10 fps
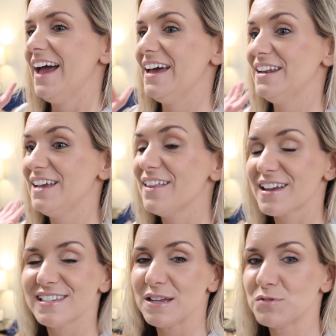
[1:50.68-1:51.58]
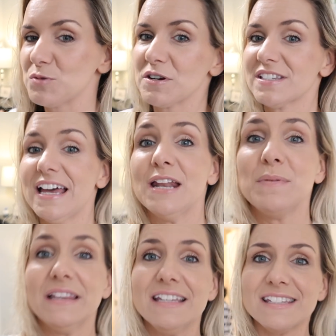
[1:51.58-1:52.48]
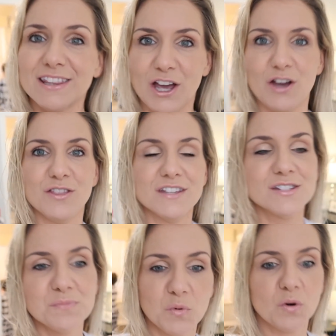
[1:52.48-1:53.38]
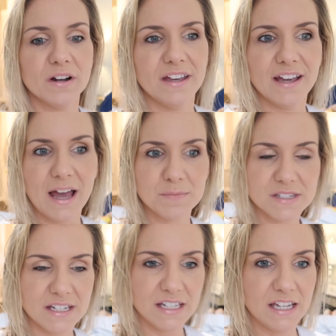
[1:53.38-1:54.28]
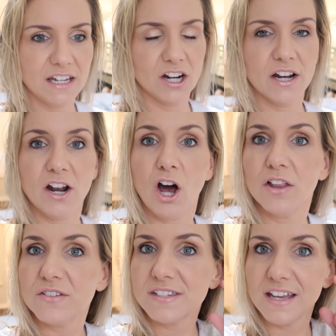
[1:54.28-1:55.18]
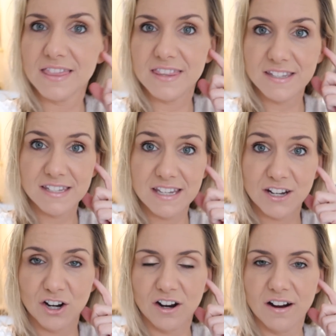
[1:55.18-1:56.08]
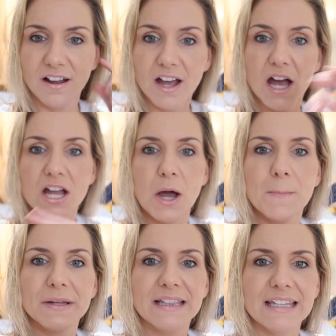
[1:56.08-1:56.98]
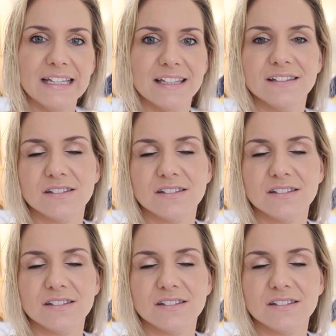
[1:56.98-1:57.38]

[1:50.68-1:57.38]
And yeah, like I said, I'm super excited. But listen though, this morning I'm sitting here, and all of a sudden this ear completely